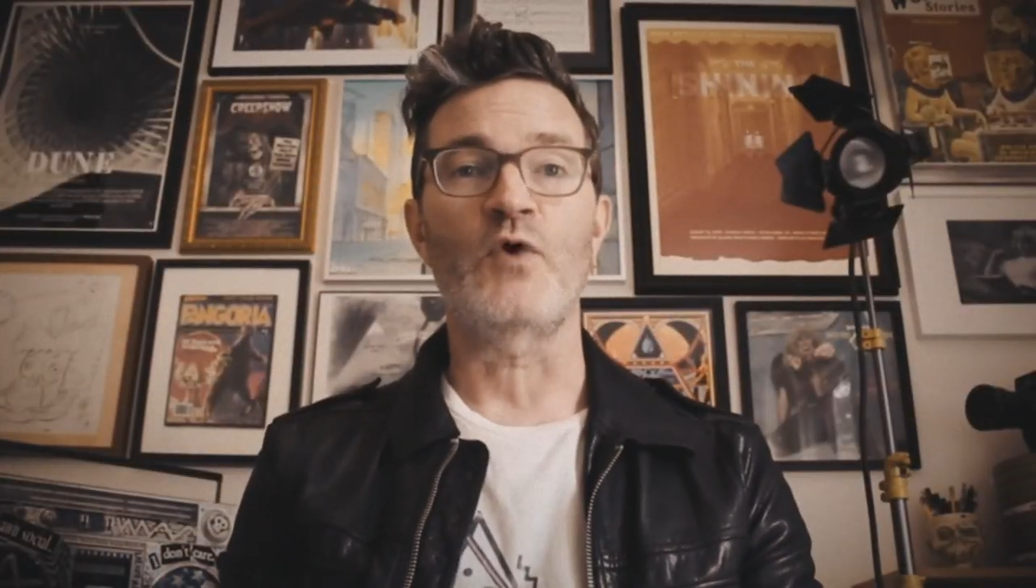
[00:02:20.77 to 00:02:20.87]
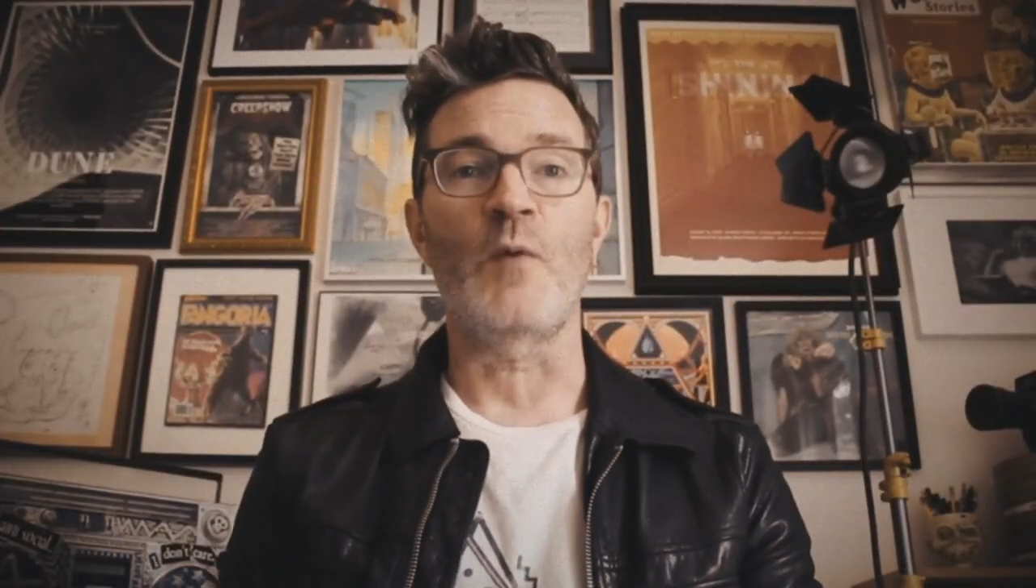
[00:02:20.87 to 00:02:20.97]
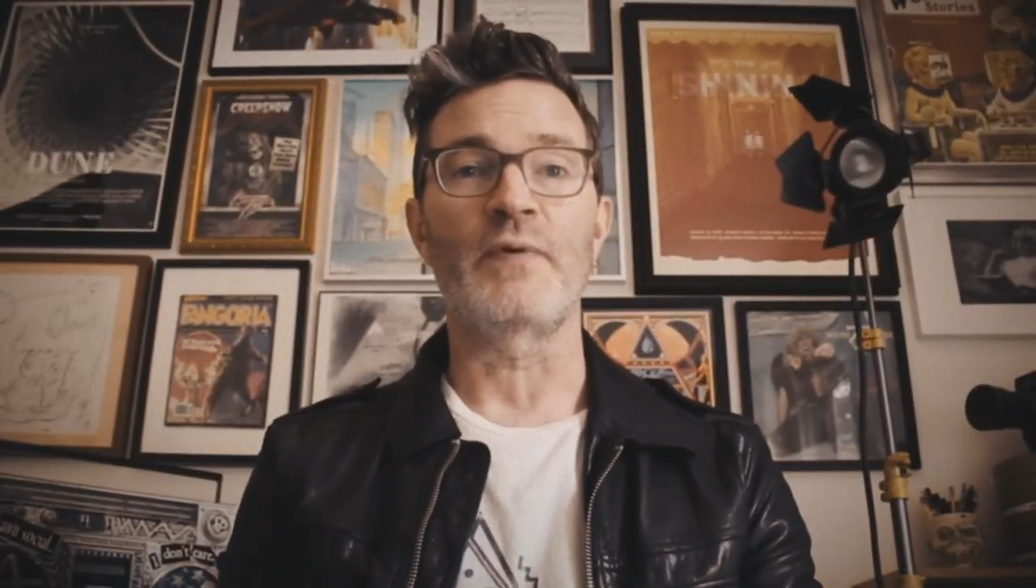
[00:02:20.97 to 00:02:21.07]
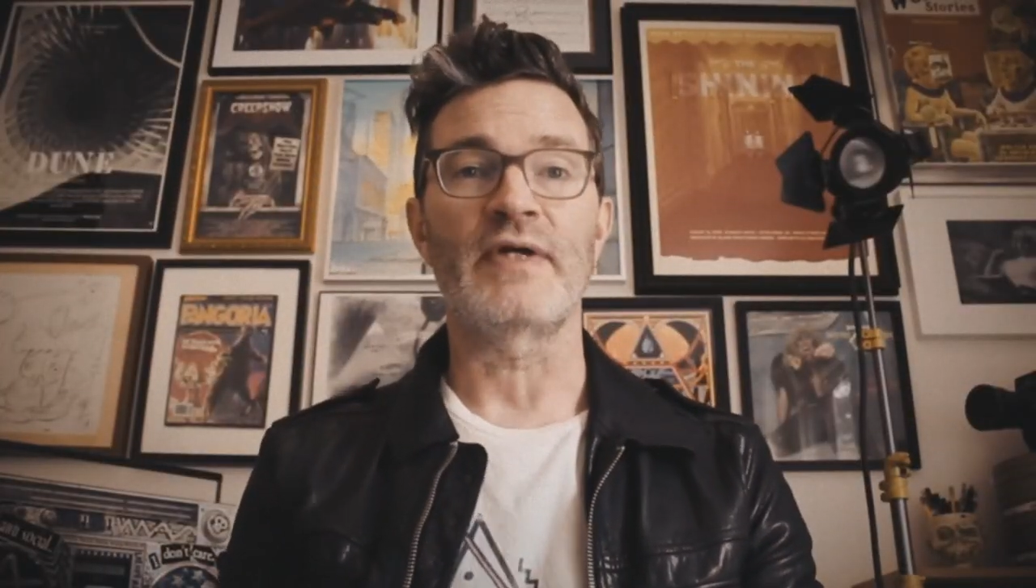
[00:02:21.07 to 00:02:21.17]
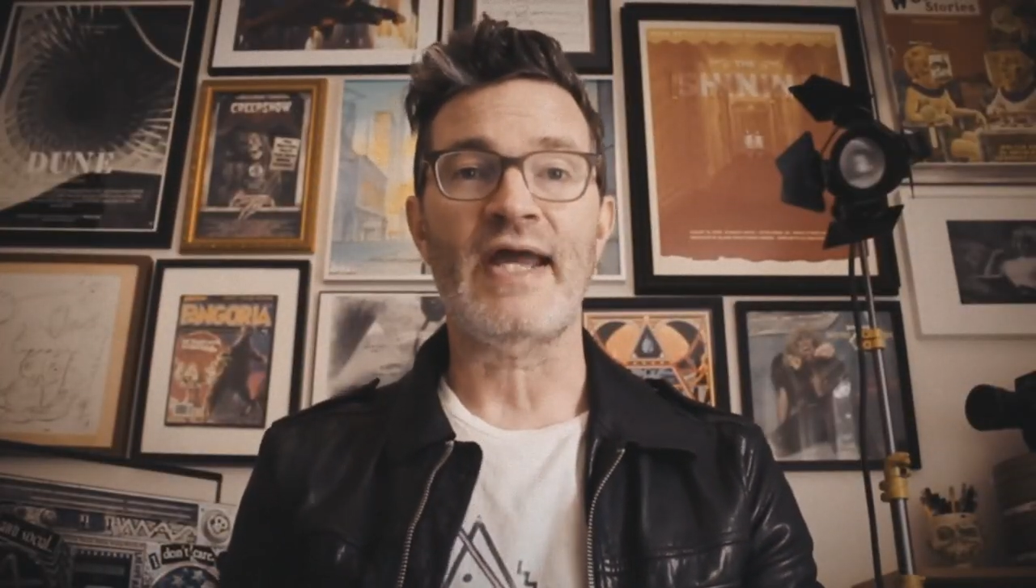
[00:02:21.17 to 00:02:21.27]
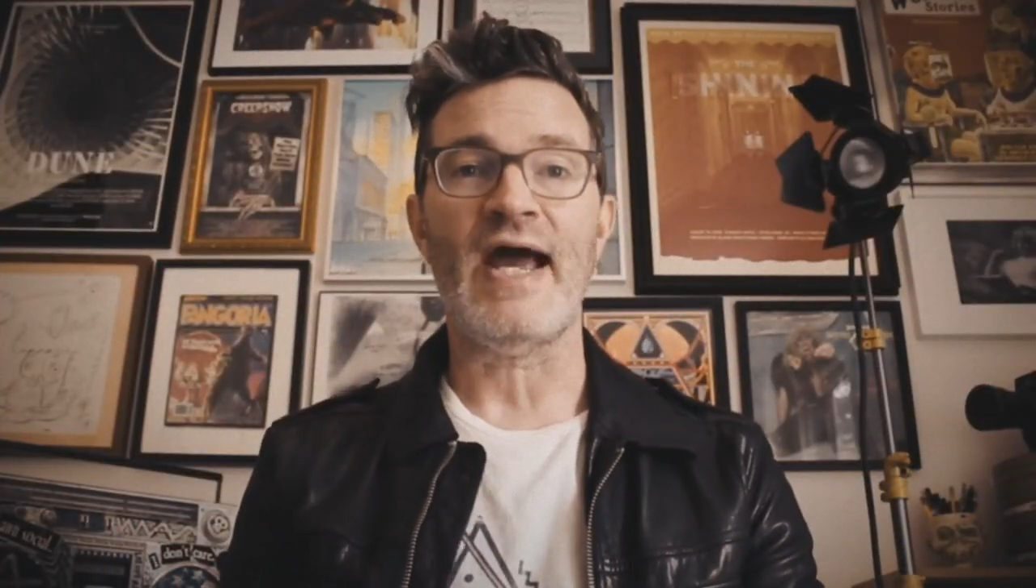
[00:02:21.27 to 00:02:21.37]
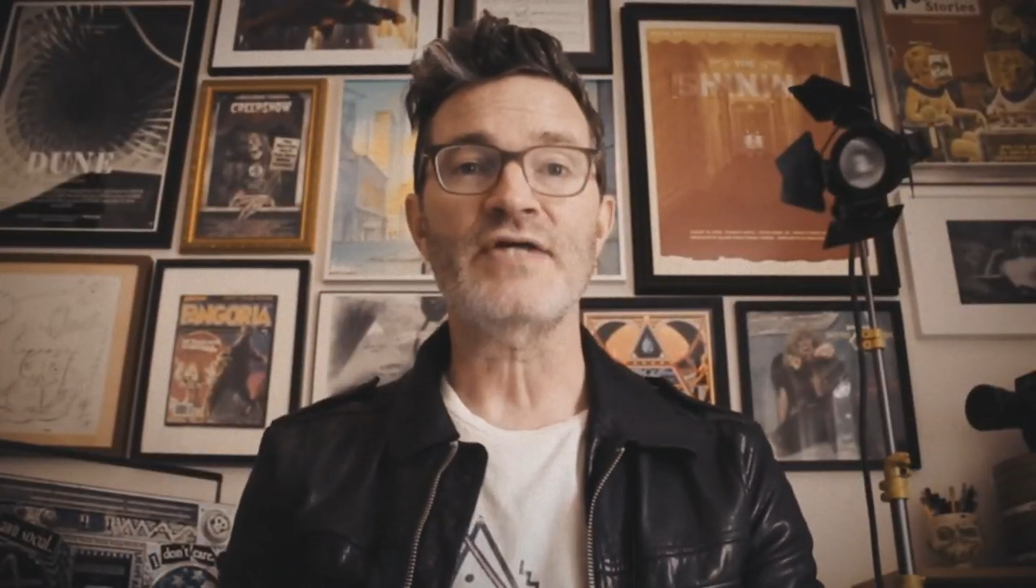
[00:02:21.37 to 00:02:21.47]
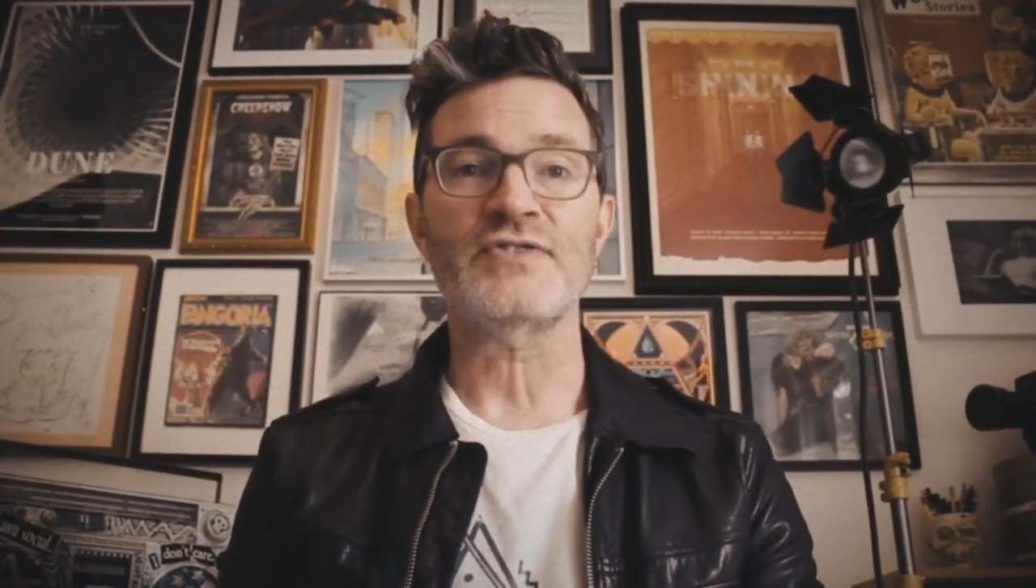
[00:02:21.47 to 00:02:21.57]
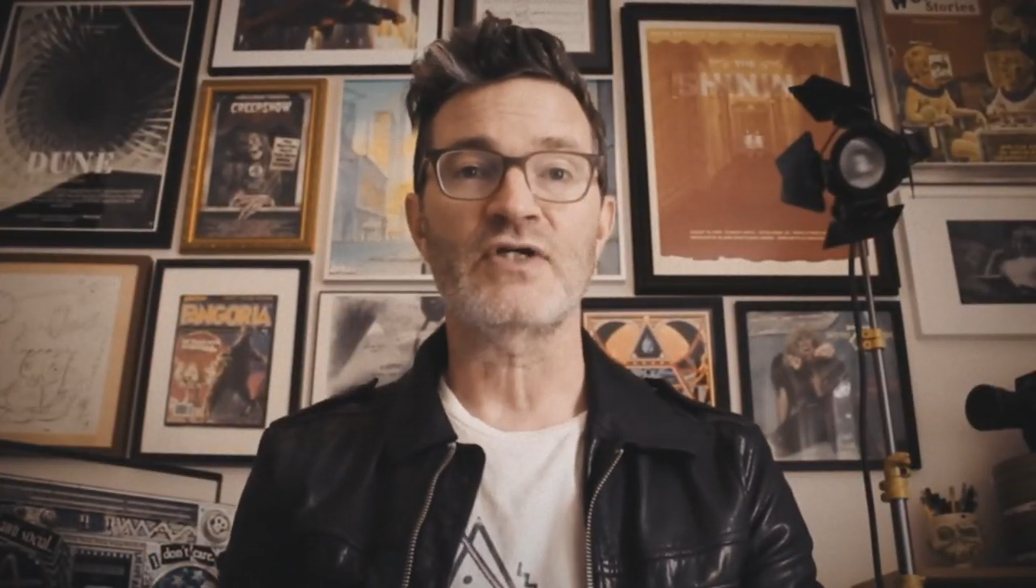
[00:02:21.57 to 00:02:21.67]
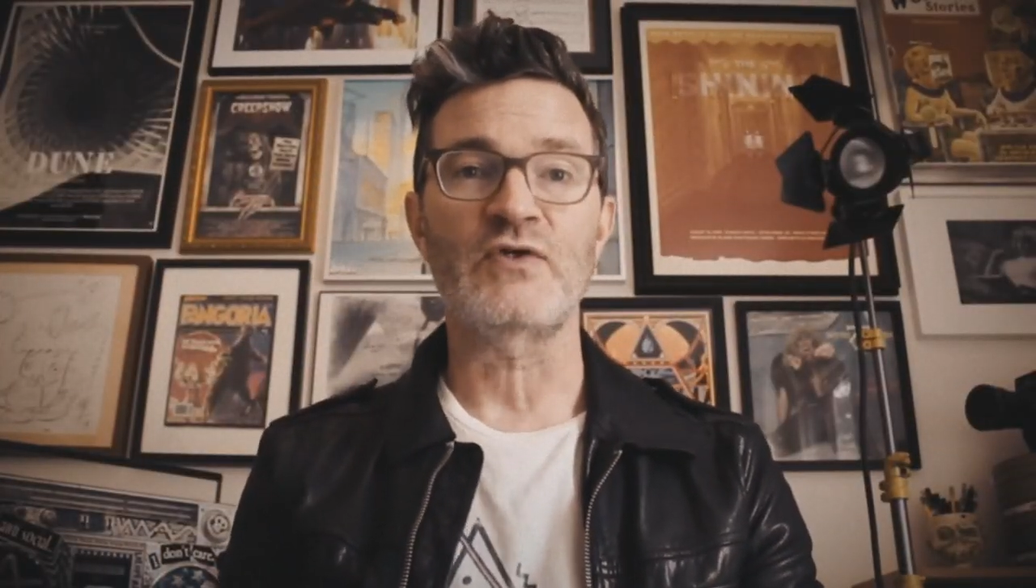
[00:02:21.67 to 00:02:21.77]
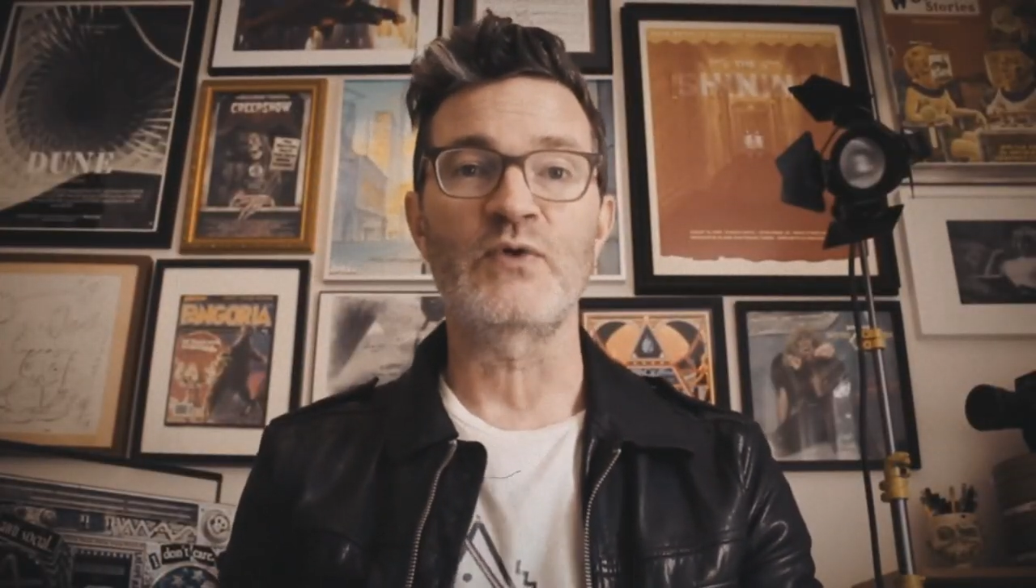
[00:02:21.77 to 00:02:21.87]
we're hoping to cast